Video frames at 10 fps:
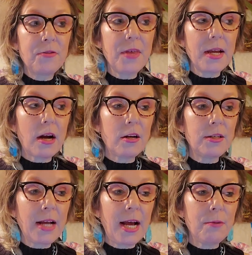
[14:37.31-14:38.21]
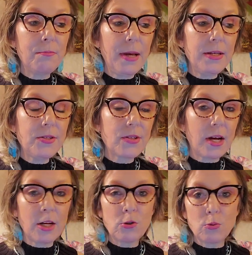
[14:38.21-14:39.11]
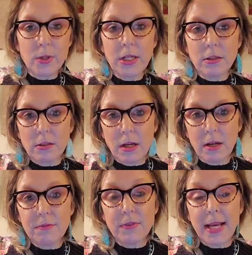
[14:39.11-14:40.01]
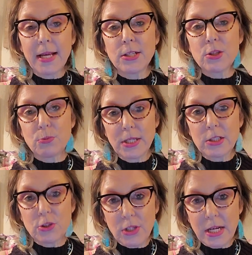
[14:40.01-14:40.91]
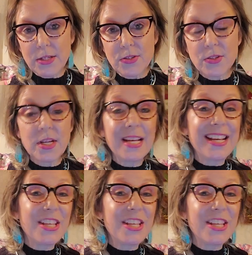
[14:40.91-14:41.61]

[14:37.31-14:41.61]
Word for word: They are not based on real love and real trust.